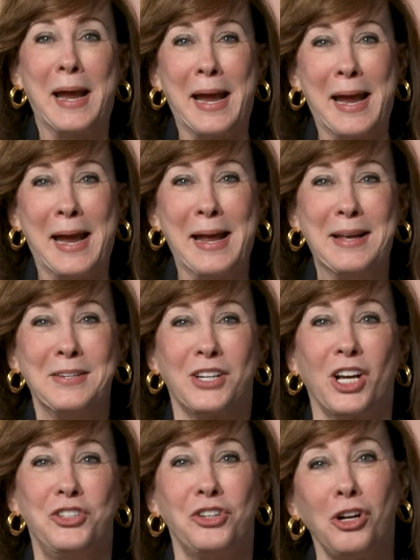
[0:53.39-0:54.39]
and
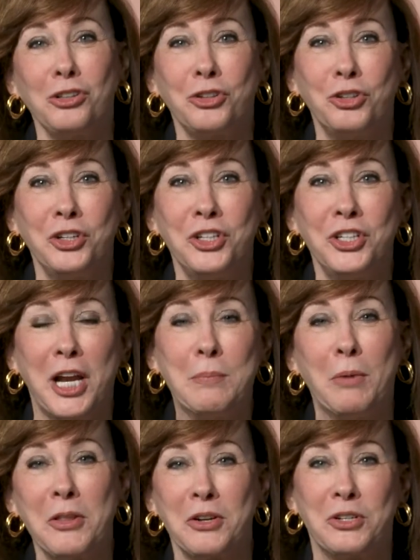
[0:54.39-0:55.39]
adulthood and
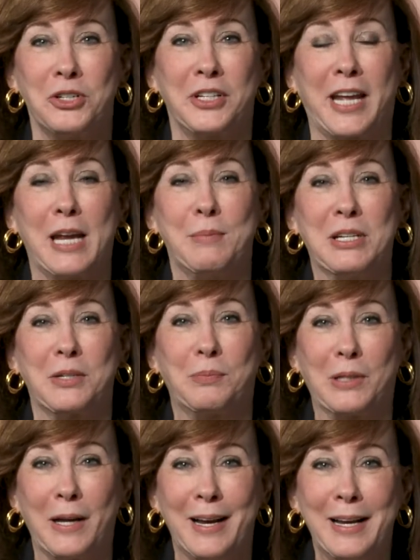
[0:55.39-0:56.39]
motherhood came into
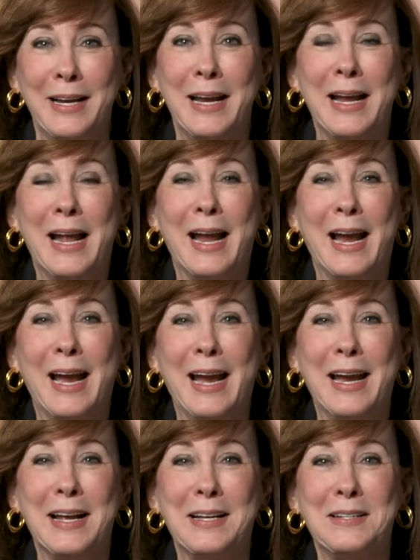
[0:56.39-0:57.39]
play,
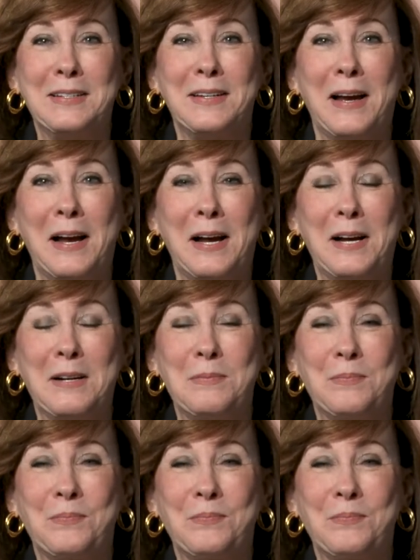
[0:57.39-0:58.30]
and that